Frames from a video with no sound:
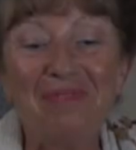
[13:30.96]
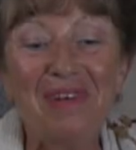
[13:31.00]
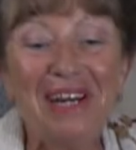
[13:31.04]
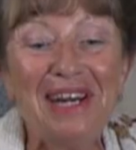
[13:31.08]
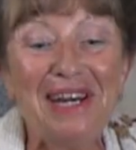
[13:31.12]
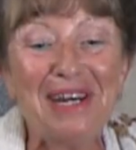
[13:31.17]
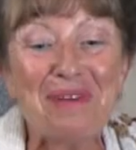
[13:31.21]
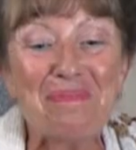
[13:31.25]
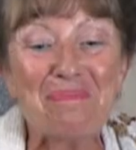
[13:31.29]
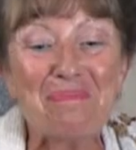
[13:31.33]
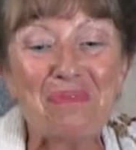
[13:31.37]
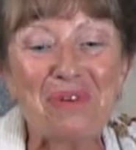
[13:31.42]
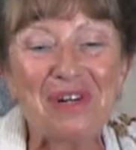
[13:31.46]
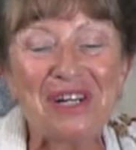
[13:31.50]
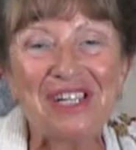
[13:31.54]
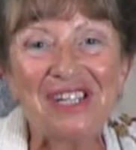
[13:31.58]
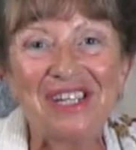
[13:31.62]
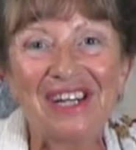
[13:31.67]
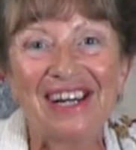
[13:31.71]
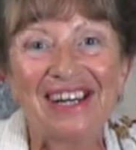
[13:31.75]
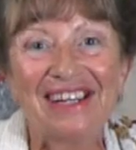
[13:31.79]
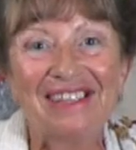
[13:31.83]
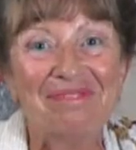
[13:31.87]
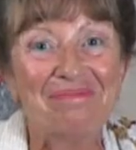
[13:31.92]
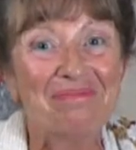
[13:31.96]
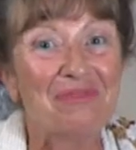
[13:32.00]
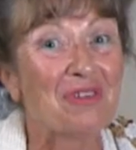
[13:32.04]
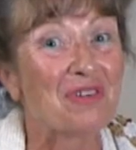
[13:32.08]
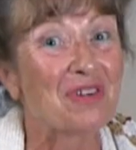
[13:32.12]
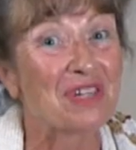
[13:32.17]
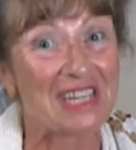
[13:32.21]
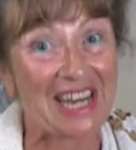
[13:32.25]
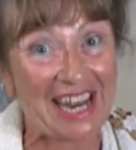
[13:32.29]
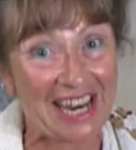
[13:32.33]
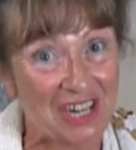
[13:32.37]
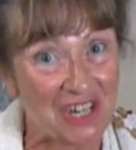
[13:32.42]
really appreciate your
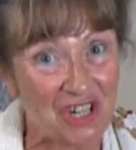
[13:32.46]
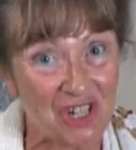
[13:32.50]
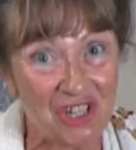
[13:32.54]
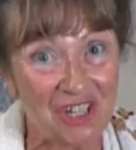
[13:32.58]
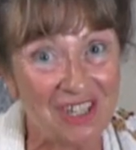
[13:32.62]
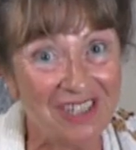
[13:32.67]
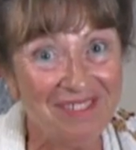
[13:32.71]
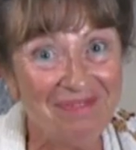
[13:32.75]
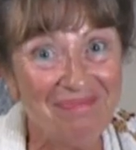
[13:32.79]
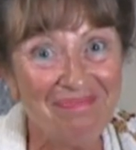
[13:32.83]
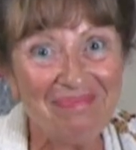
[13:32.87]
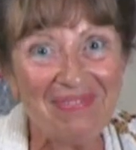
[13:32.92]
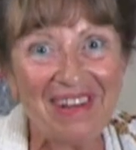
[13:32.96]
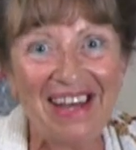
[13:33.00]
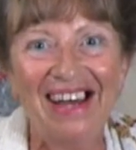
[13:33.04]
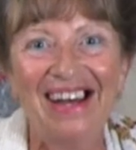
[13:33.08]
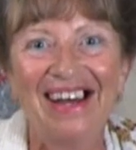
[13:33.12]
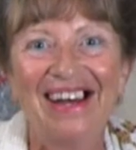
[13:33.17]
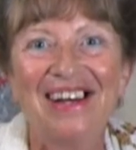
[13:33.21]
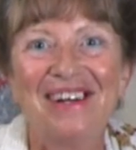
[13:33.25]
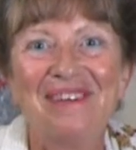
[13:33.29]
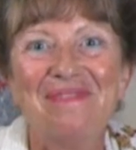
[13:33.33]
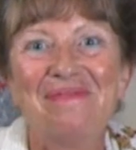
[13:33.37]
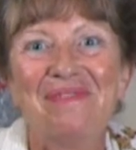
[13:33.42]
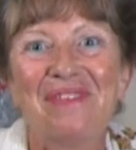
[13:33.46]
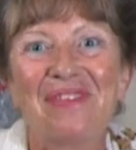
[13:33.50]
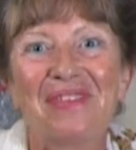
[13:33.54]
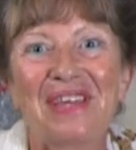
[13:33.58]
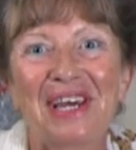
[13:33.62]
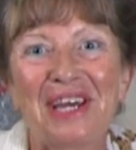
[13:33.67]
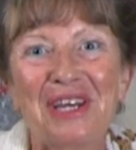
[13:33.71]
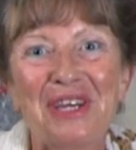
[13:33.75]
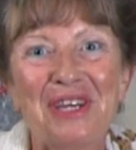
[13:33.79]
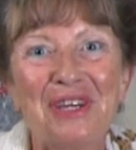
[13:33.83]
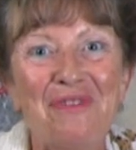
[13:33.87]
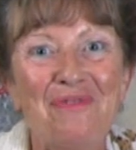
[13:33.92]
attention, and
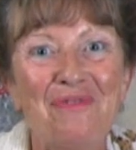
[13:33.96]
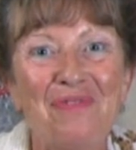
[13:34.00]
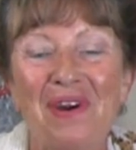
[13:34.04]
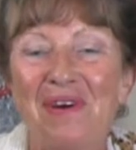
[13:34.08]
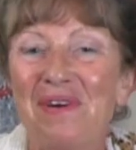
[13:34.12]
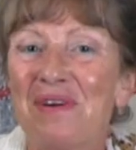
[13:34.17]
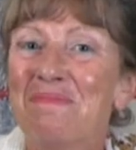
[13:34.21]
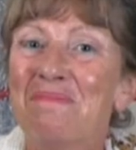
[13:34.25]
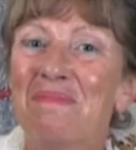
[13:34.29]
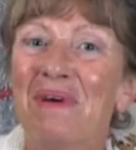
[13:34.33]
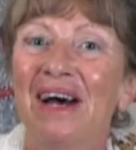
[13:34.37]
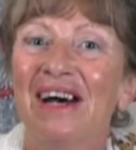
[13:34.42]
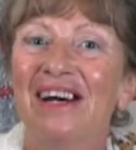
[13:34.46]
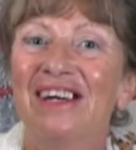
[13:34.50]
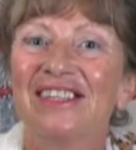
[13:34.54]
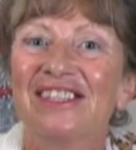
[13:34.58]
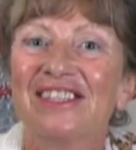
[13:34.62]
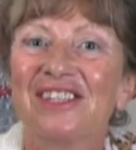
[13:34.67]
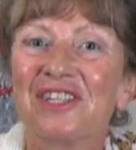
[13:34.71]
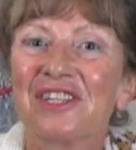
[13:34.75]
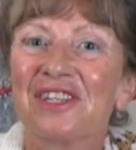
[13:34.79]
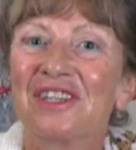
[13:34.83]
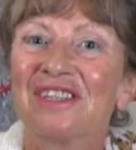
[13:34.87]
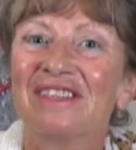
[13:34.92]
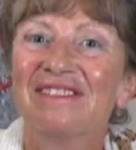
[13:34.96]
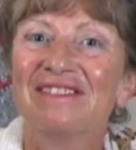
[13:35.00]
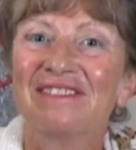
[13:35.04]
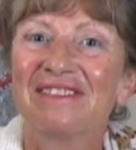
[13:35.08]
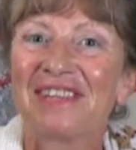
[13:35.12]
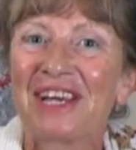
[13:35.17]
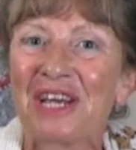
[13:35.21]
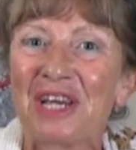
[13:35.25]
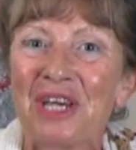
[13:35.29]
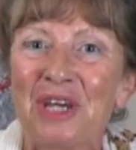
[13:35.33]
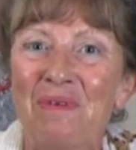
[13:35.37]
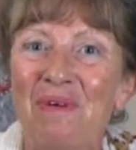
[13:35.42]
thank you very much, and
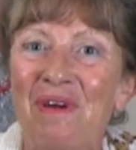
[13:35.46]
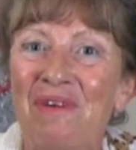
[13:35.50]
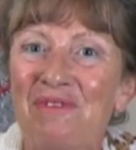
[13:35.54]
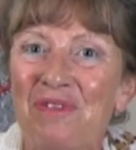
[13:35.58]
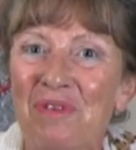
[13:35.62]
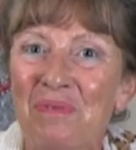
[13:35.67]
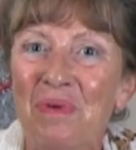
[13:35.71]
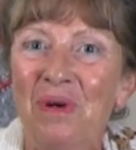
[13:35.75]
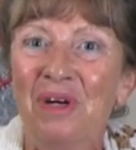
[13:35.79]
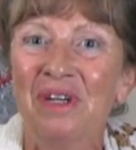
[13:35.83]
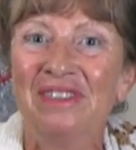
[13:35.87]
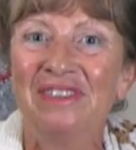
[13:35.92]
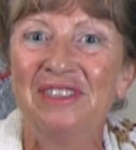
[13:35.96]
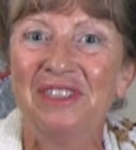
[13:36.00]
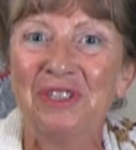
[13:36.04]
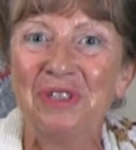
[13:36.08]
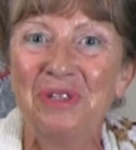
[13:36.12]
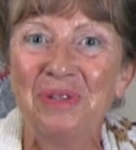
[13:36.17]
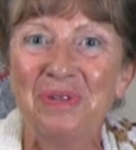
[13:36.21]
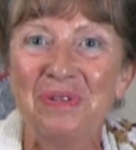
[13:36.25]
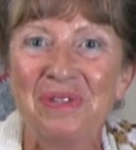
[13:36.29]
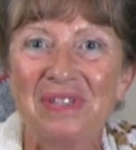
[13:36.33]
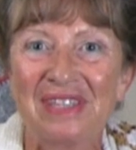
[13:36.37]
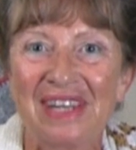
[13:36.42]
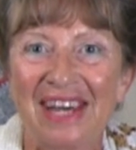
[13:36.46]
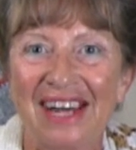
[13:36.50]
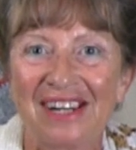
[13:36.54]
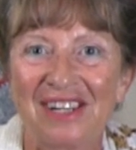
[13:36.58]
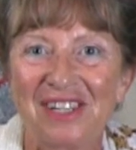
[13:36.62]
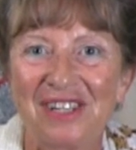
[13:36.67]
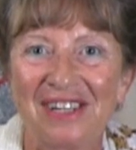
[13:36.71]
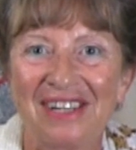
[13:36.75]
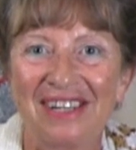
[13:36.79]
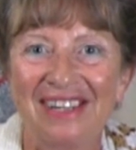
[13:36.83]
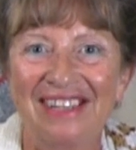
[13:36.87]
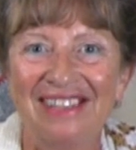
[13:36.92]
thank you everyone who's
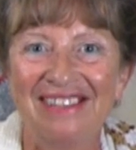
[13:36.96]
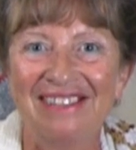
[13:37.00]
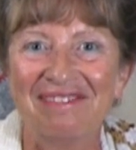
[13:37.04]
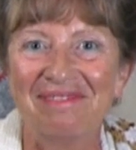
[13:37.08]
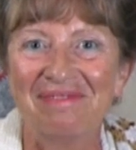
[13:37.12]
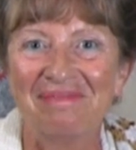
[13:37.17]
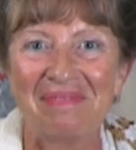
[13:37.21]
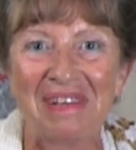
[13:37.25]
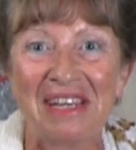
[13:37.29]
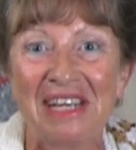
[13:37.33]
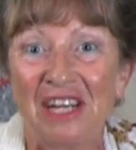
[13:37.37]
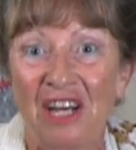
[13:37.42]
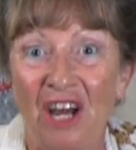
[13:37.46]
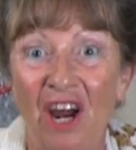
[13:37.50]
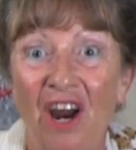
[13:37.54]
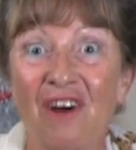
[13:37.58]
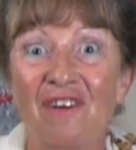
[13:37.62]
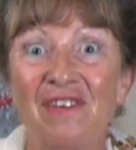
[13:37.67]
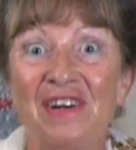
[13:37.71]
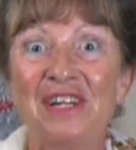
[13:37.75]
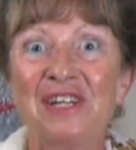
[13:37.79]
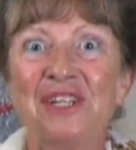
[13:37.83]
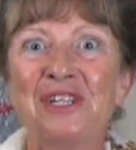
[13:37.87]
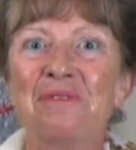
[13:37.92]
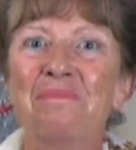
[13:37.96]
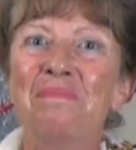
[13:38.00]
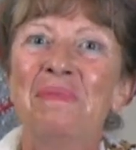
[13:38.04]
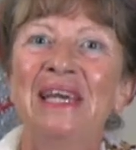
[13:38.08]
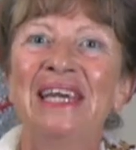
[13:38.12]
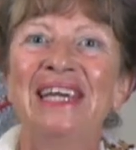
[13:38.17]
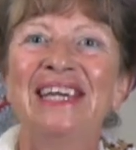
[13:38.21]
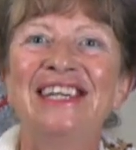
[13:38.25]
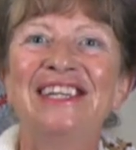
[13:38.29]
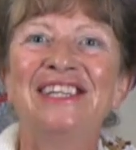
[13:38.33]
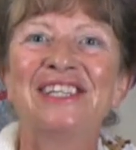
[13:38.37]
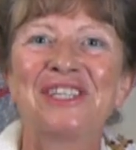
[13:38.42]
actually encouraged
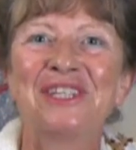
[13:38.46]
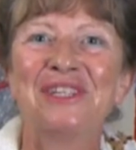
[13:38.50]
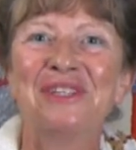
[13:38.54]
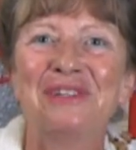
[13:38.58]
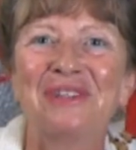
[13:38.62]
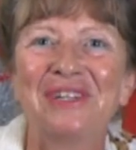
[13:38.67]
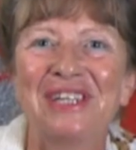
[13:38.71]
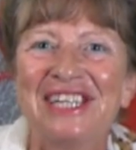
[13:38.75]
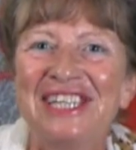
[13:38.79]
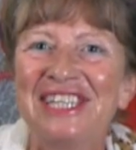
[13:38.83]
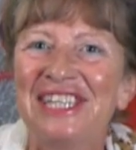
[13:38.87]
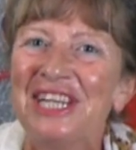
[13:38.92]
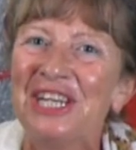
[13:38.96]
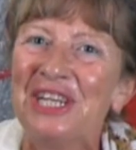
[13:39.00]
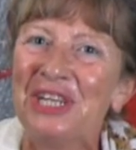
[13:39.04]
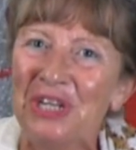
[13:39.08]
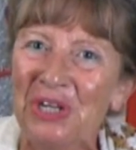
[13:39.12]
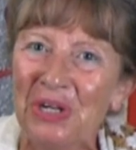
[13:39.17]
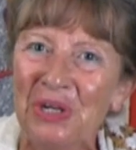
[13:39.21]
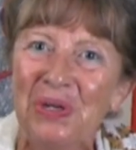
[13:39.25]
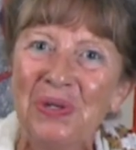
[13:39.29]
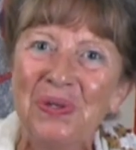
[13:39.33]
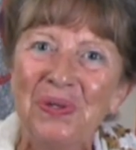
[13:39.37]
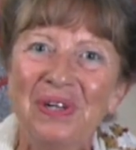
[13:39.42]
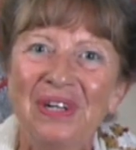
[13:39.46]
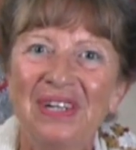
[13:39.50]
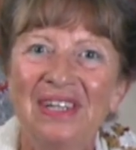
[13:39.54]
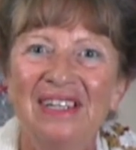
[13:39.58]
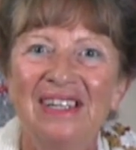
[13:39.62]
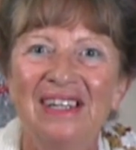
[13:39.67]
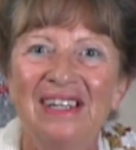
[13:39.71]
me to continue.